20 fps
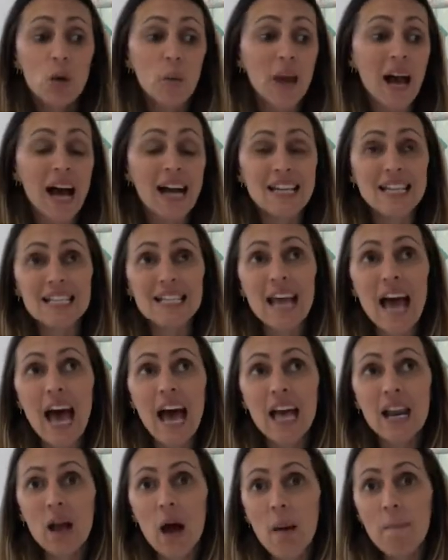We had
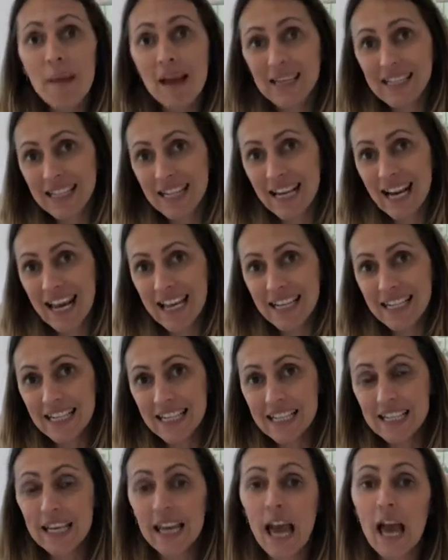10 amazing
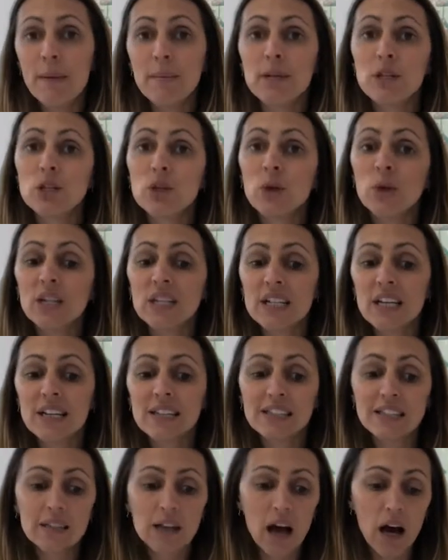ladies that came and joined
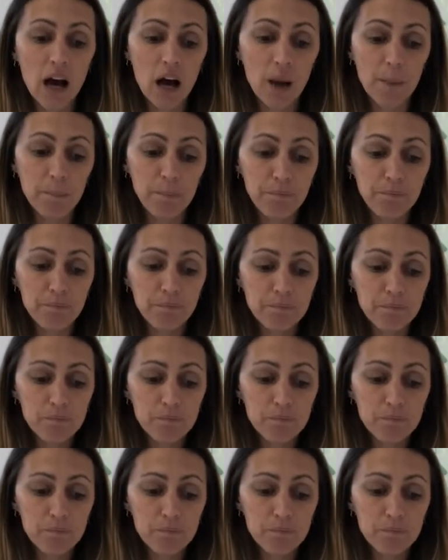us on